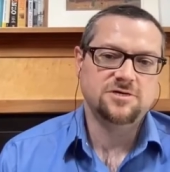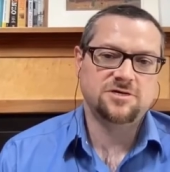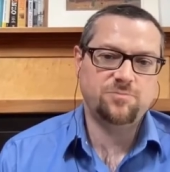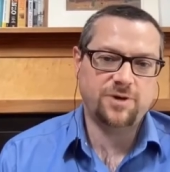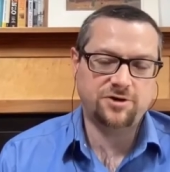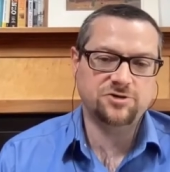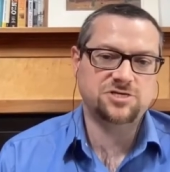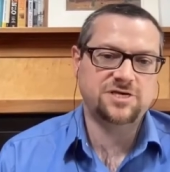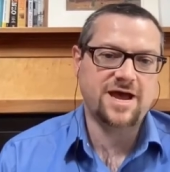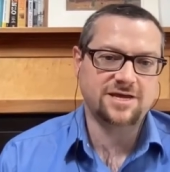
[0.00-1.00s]
competitors
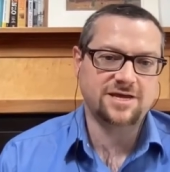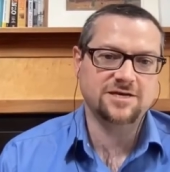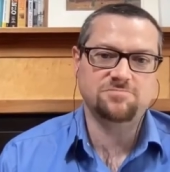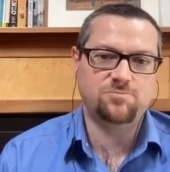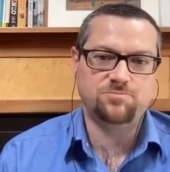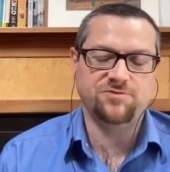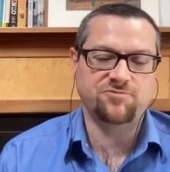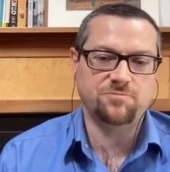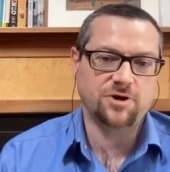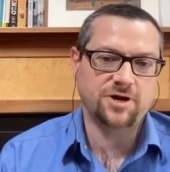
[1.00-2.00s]
attacking
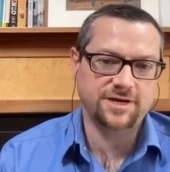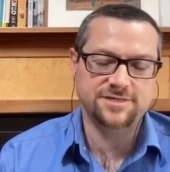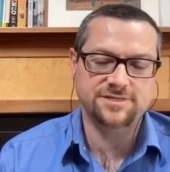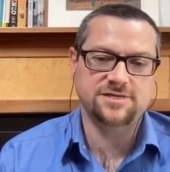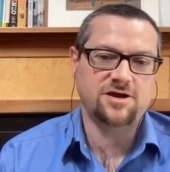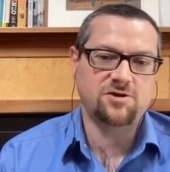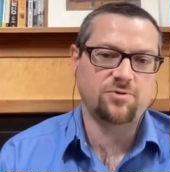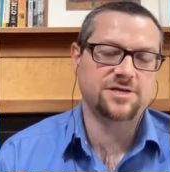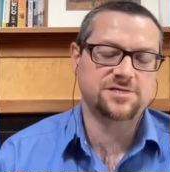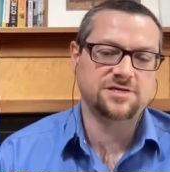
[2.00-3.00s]
different brands and how
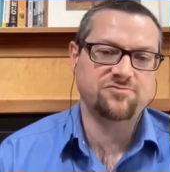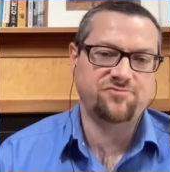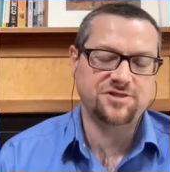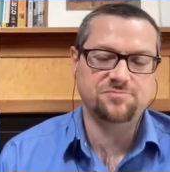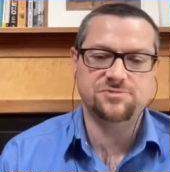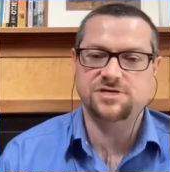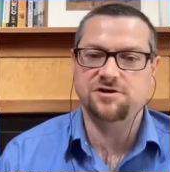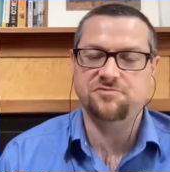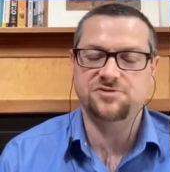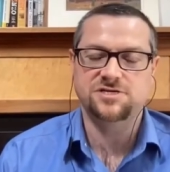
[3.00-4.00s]
brands can defend
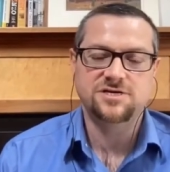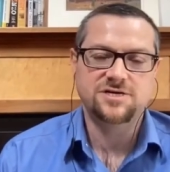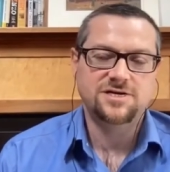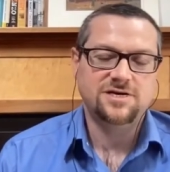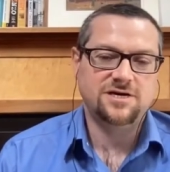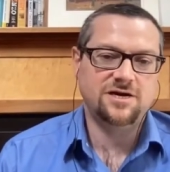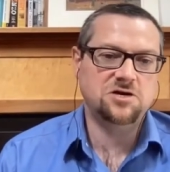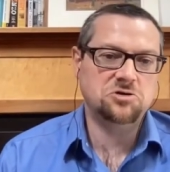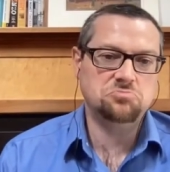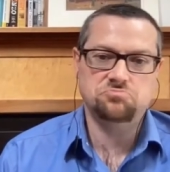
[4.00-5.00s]
themselves.
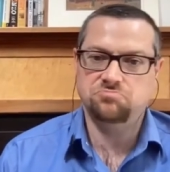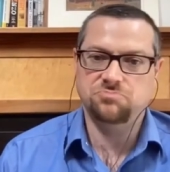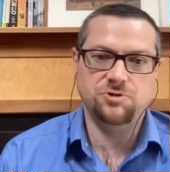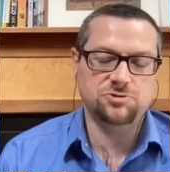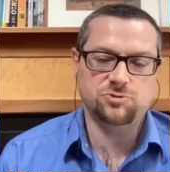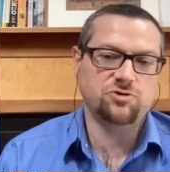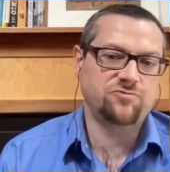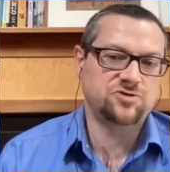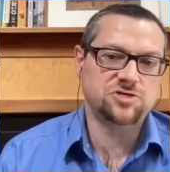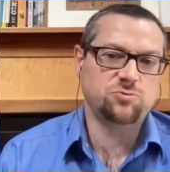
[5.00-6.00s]
Um, those were
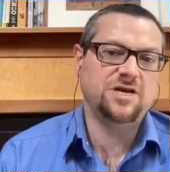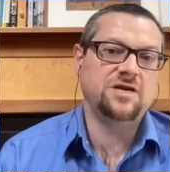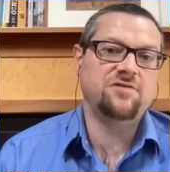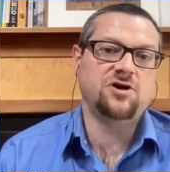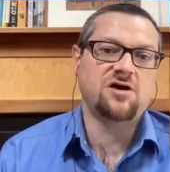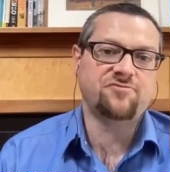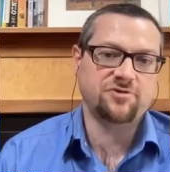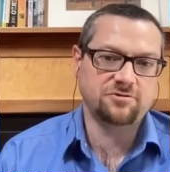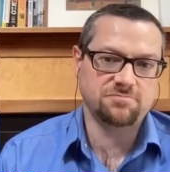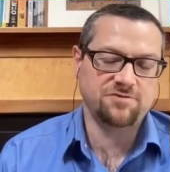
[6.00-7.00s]
services we didn't even
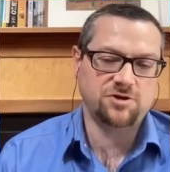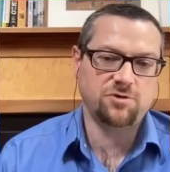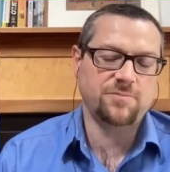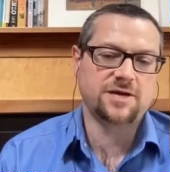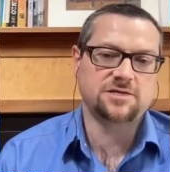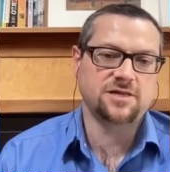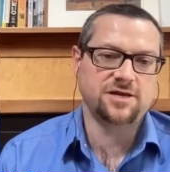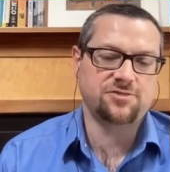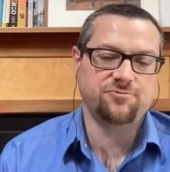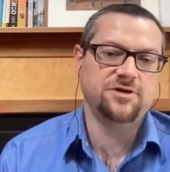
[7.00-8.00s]
offer going back to
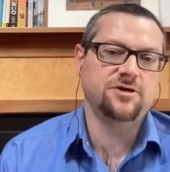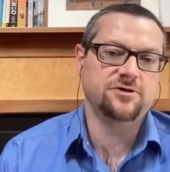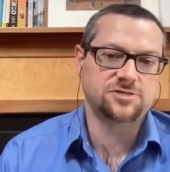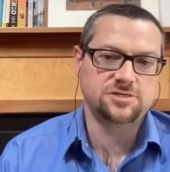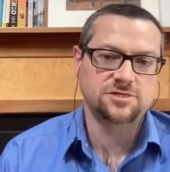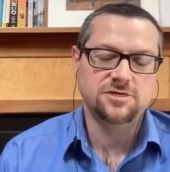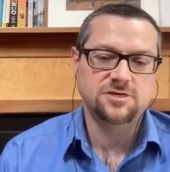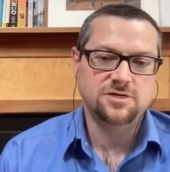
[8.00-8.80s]
like three years